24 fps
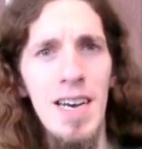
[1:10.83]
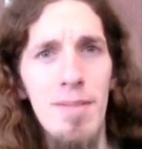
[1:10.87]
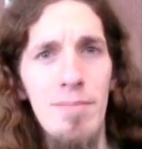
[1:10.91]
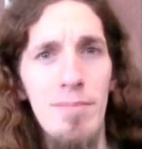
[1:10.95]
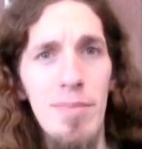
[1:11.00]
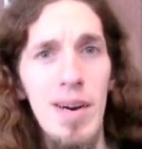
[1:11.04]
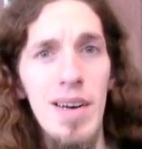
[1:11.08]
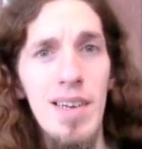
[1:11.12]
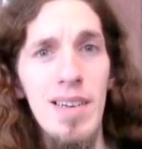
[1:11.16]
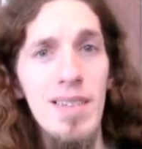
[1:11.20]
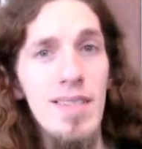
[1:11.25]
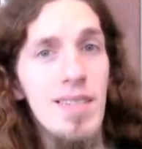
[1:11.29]

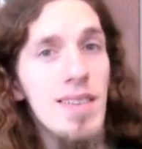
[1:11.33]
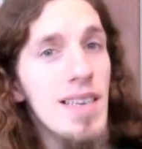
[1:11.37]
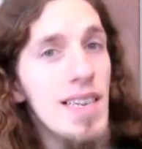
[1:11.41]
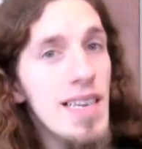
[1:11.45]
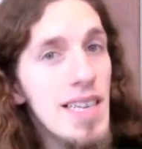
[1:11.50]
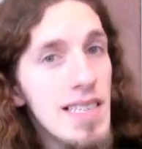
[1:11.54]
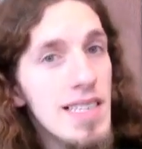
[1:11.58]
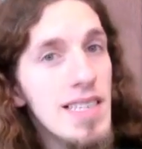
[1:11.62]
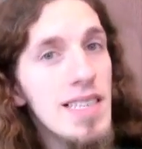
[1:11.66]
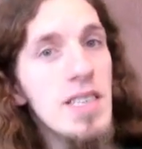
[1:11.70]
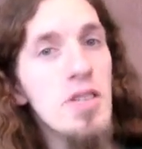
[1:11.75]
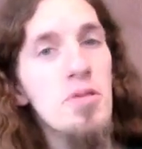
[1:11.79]
But it
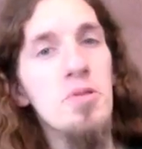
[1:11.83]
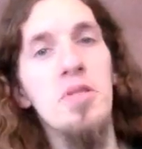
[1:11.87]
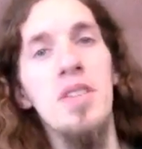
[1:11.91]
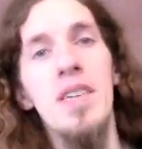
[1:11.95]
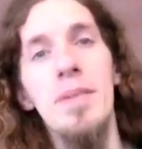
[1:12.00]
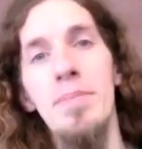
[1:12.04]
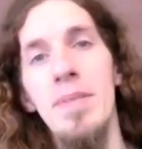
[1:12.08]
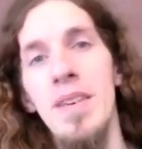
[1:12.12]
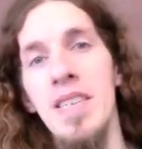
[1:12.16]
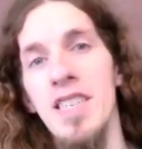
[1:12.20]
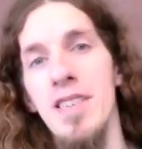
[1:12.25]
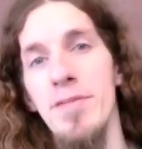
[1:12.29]
is an
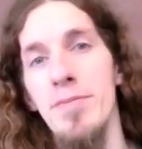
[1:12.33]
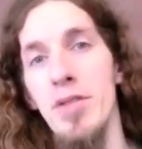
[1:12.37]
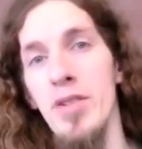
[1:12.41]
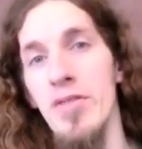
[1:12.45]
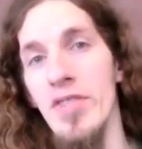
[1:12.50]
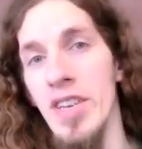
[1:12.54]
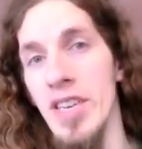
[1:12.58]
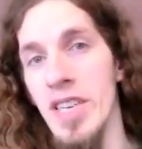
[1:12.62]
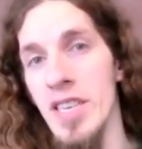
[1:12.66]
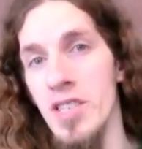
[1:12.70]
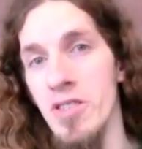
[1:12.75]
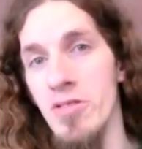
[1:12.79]
interesting piece of
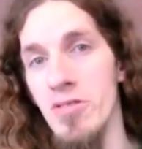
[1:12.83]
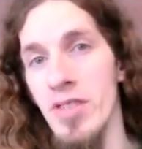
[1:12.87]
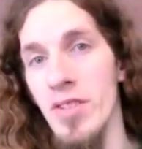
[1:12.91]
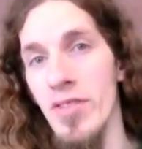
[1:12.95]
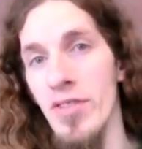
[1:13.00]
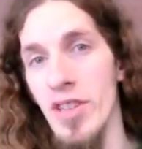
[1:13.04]
movie history